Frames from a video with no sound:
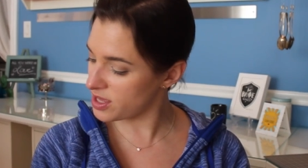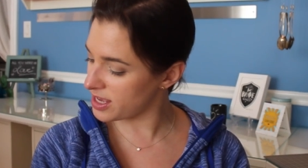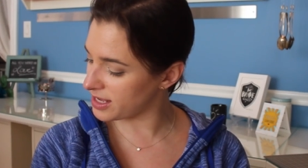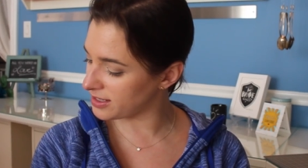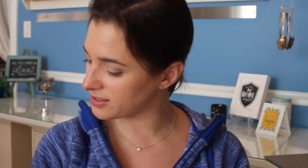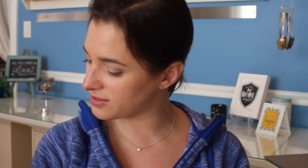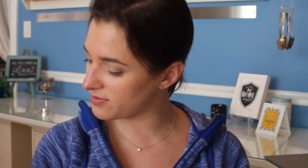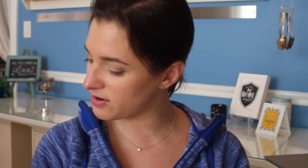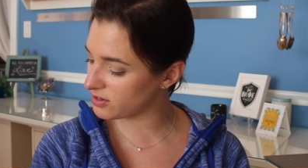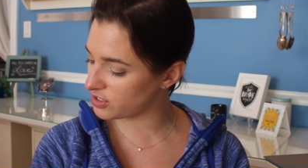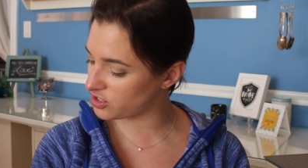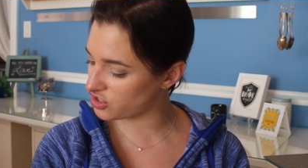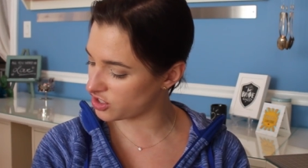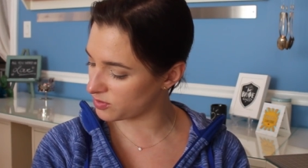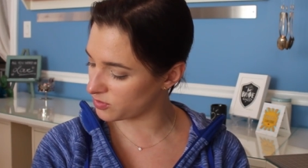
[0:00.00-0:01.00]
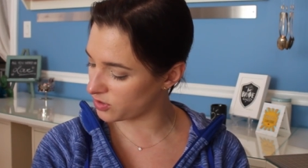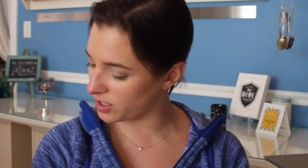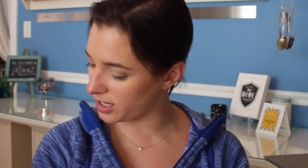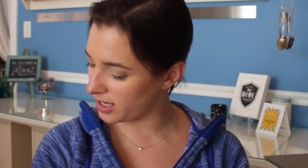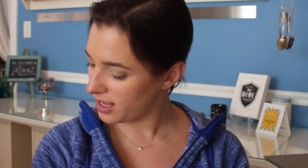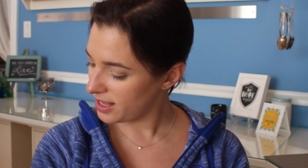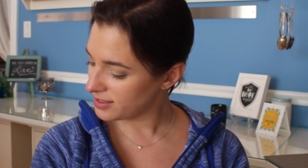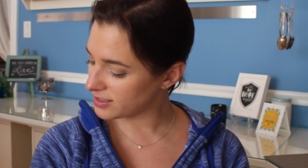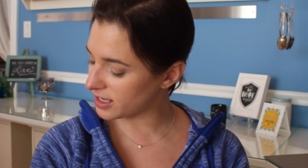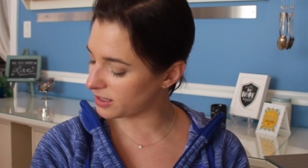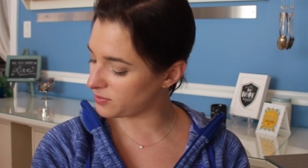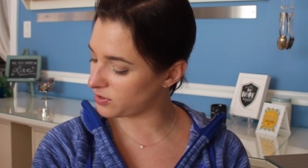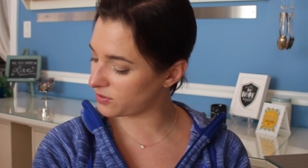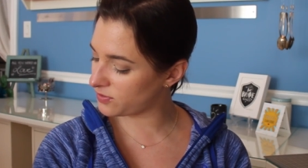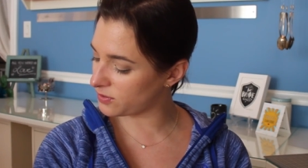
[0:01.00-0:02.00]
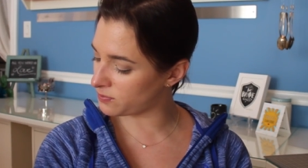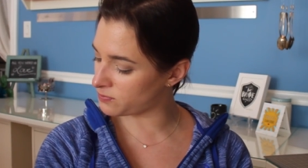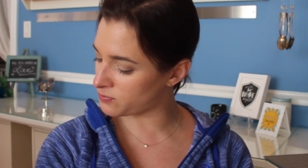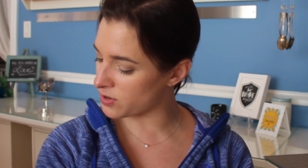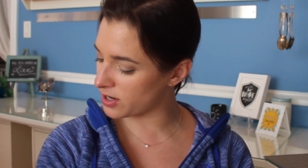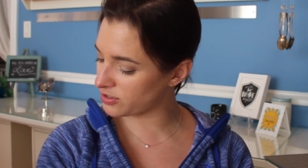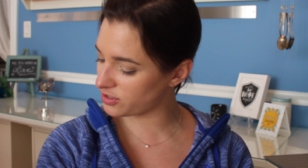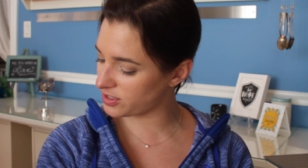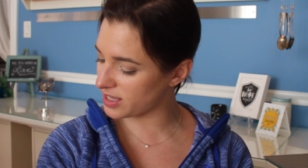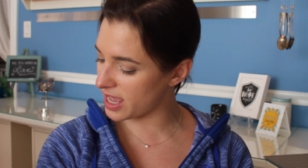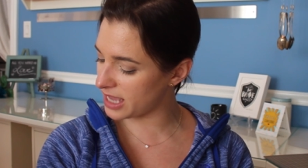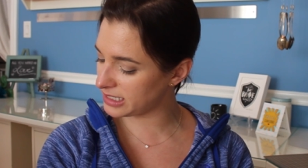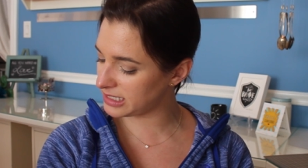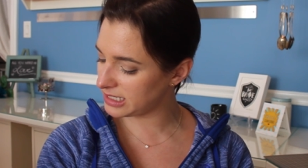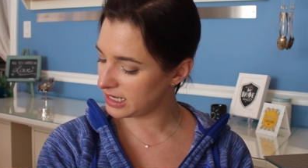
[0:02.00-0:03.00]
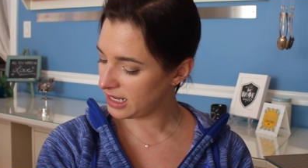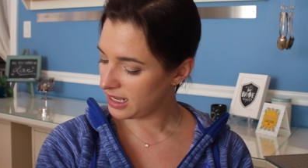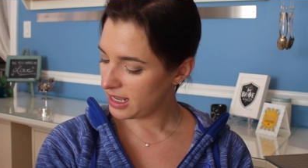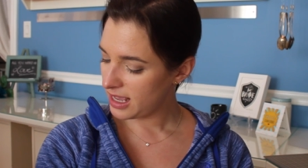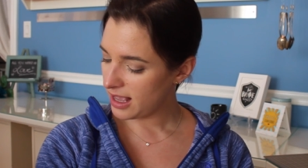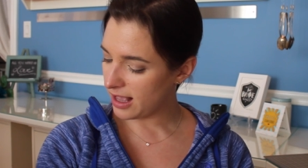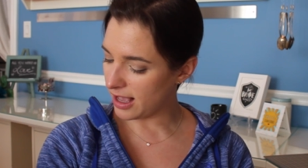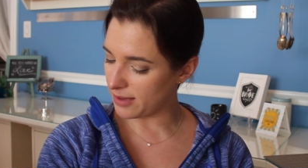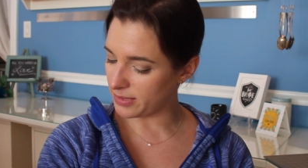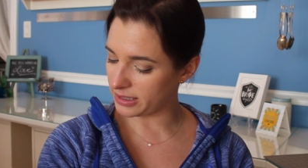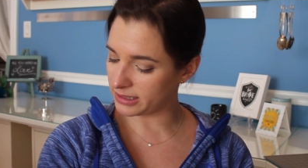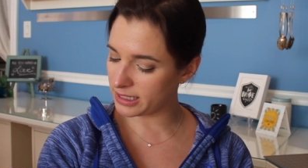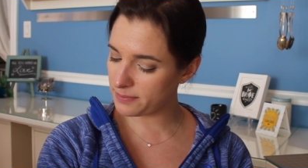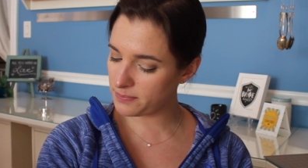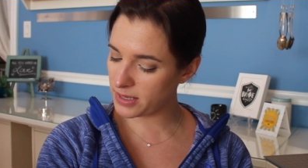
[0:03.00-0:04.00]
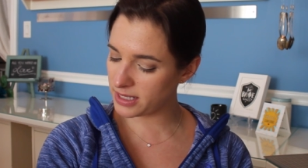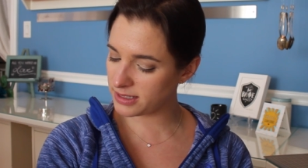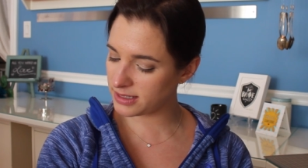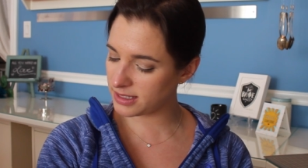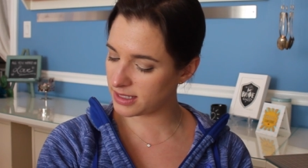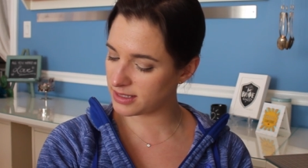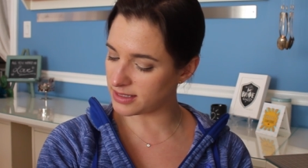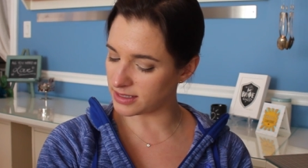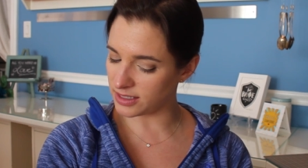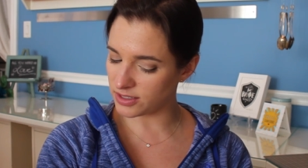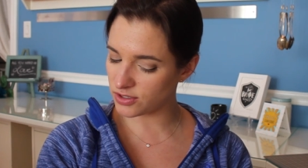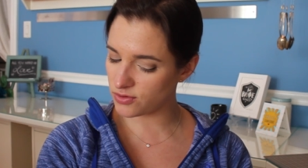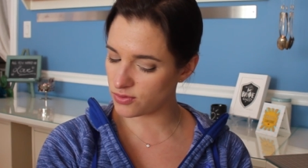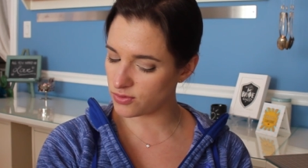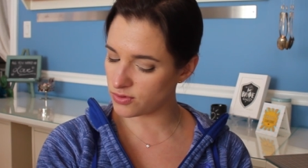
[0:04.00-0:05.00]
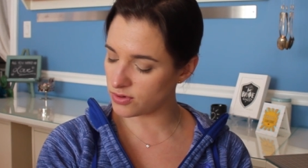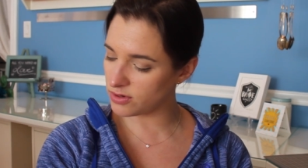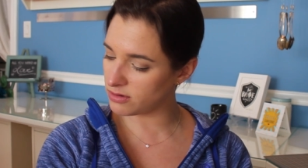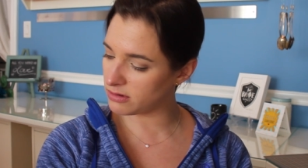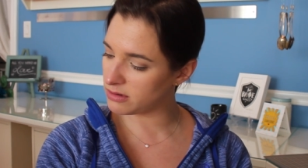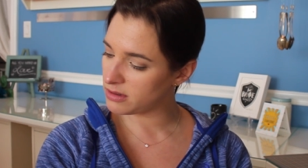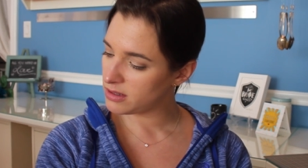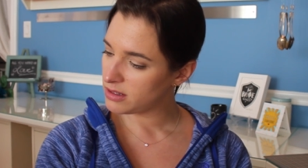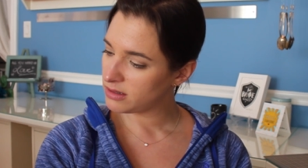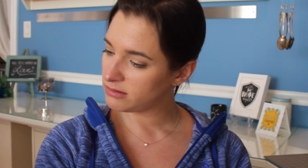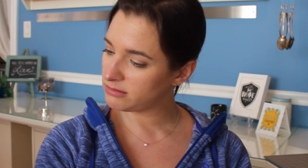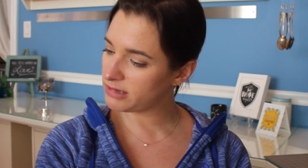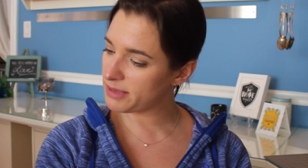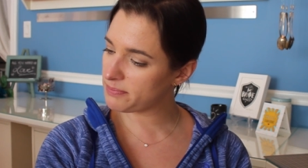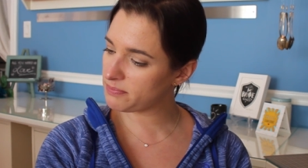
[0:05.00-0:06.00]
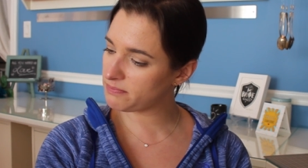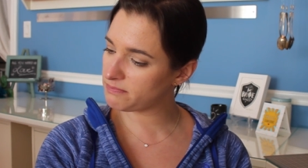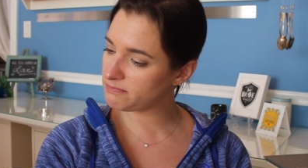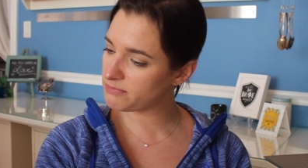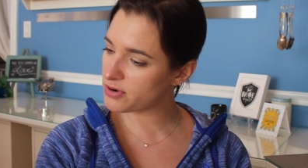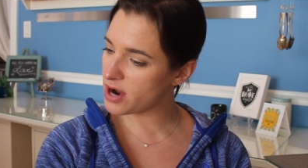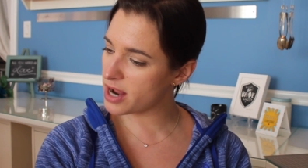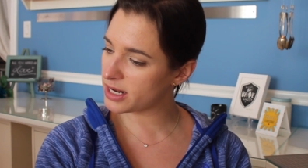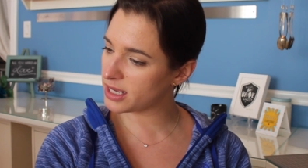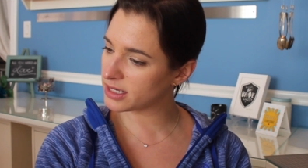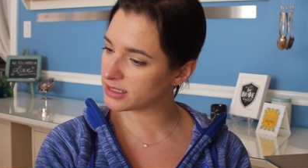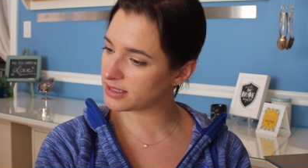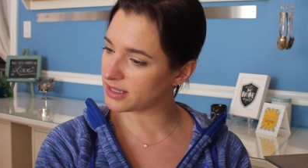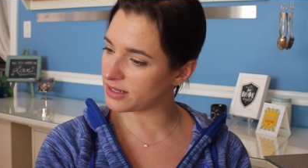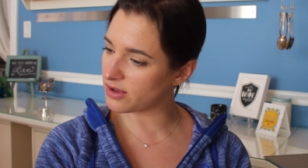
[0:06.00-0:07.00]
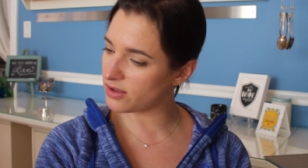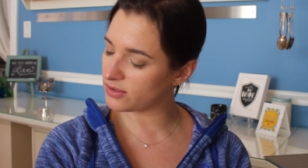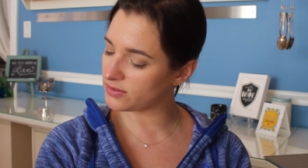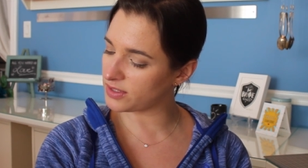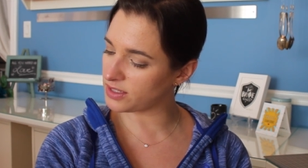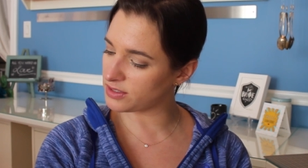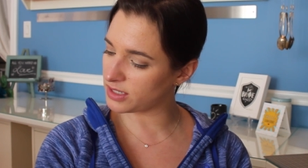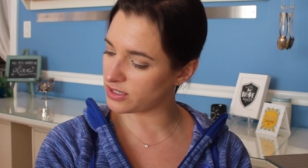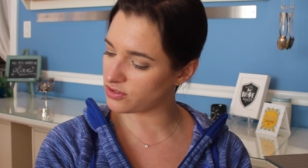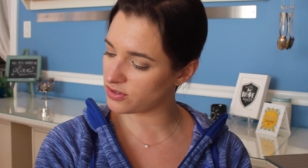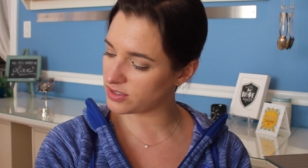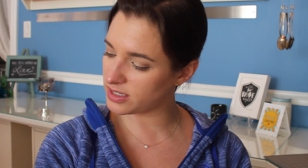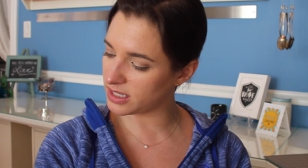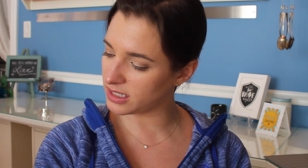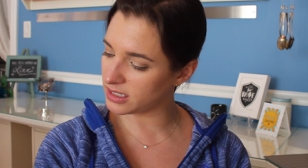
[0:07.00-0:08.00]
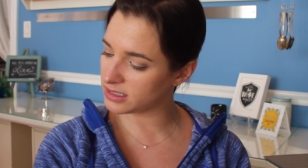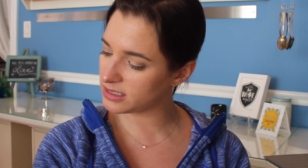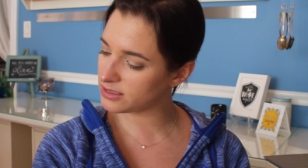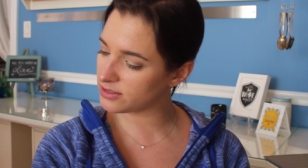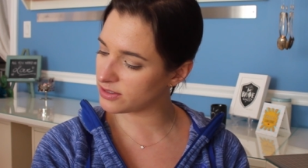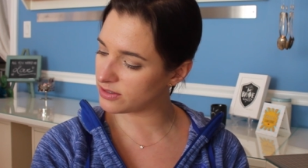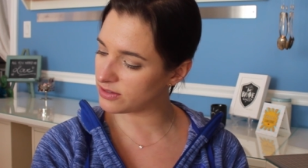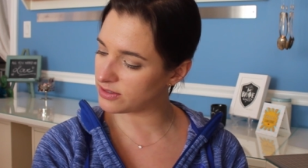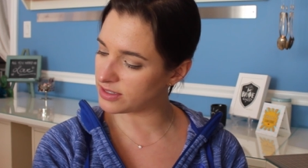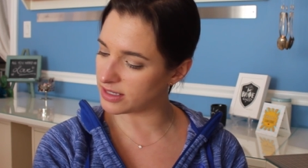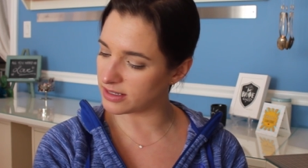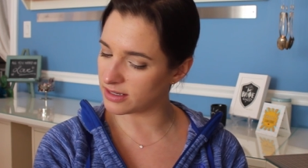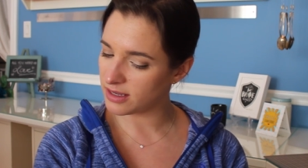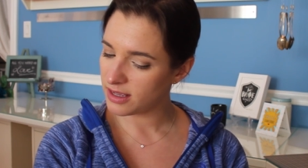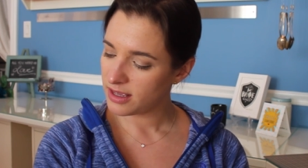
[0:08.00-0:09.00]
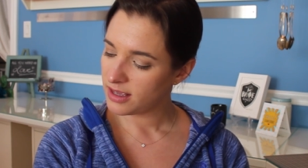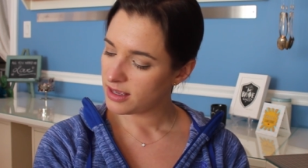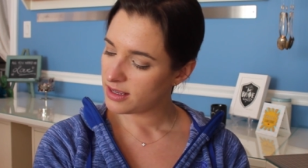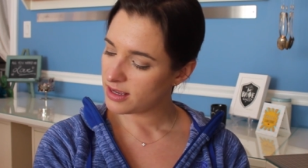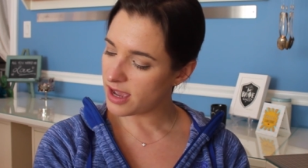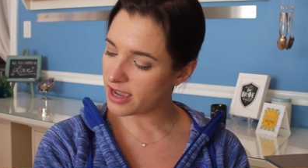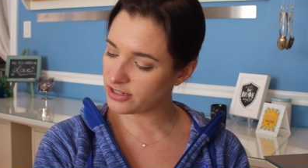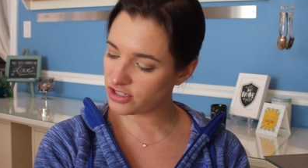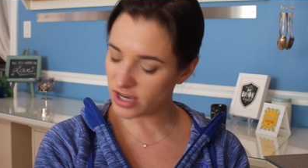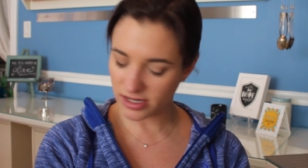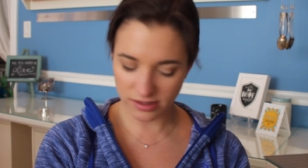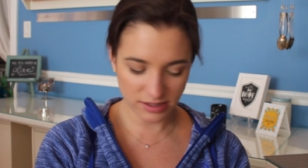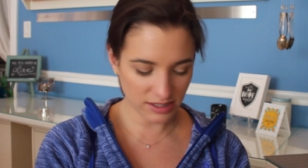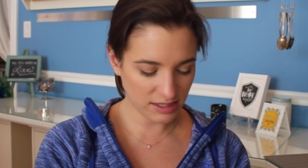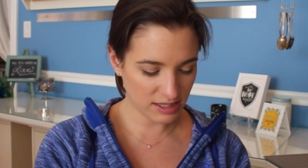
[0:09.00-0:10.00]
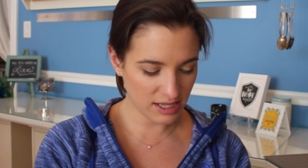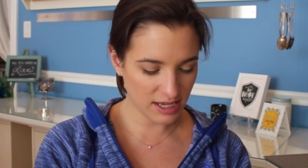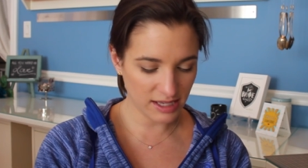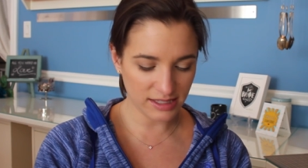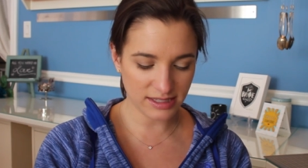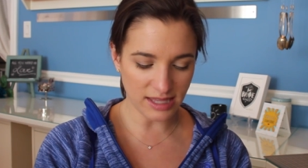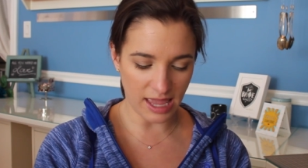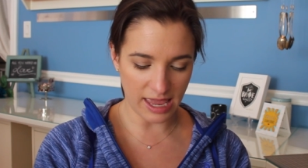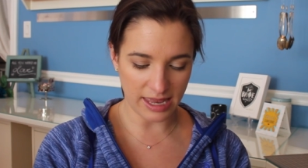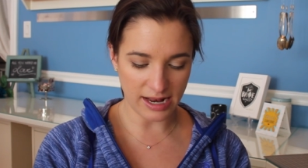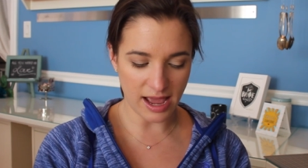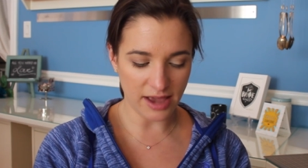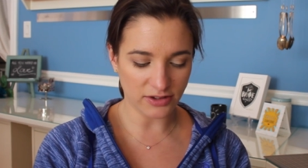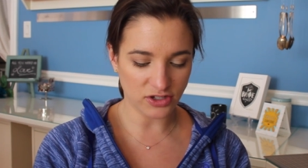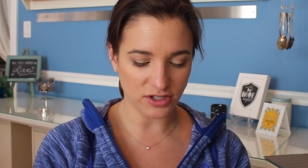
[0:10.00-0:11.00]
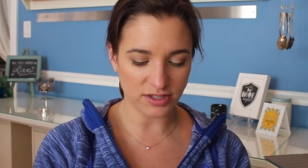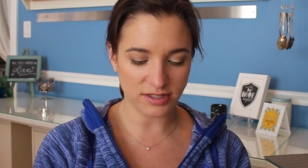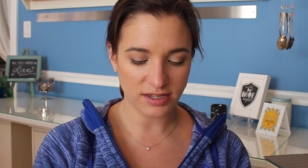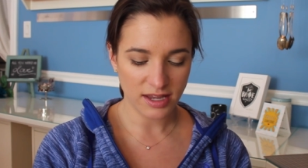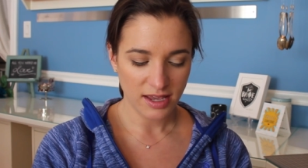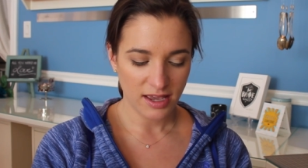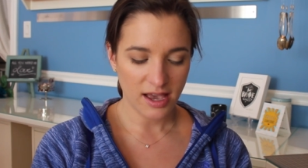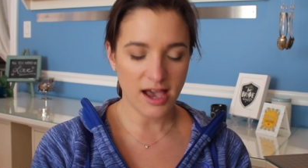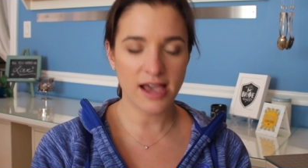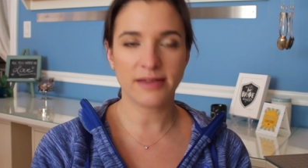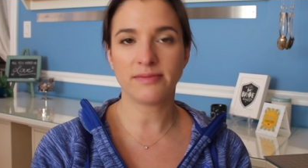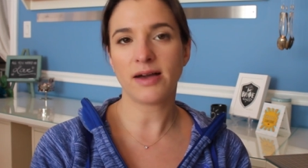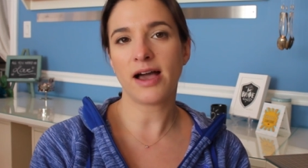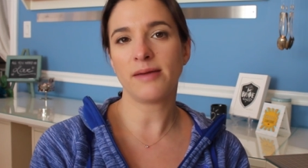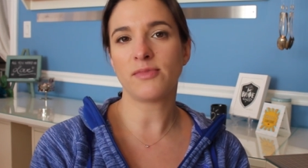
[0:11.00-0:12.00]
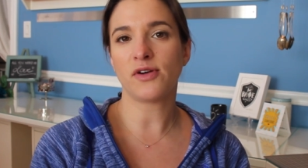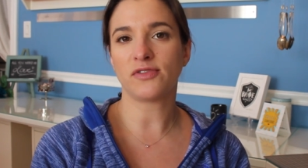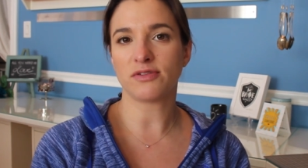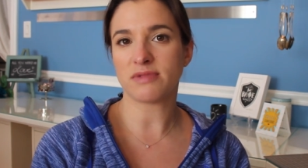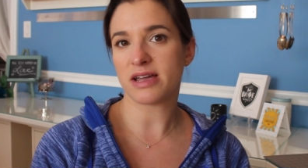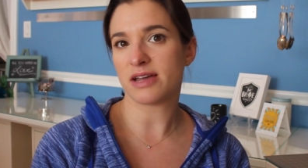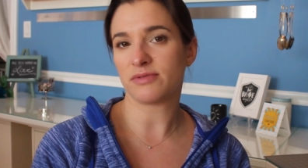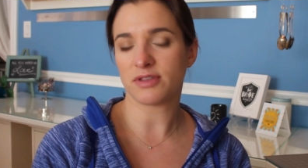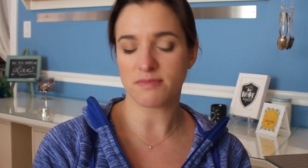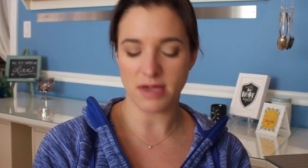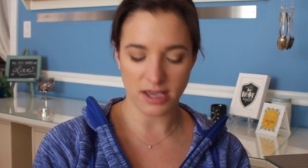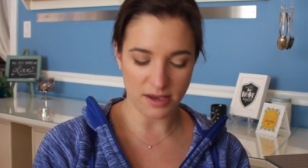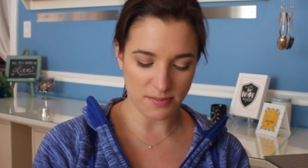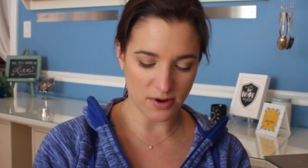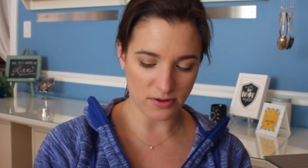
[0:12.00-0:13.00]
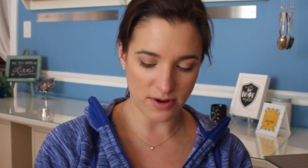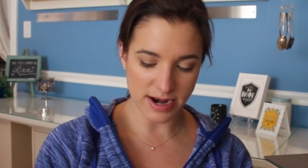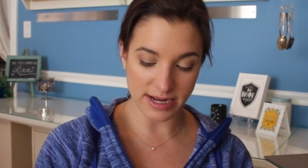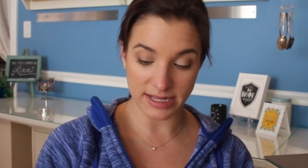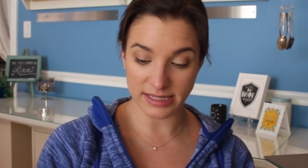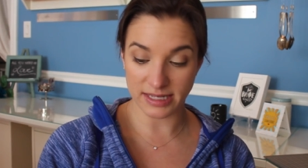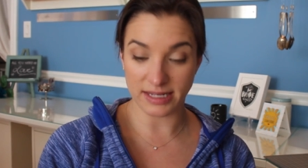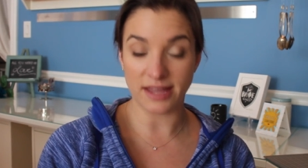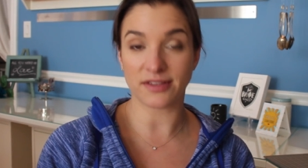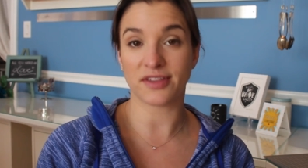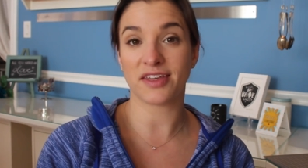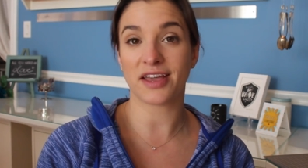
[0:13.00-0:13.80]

things, very shimmery. It's got a beautiful brush set um, and lip bases and these cool lip products and all of these interesting glitters and eyeshadows and things and I just I, I'm over my head with makeup already it's another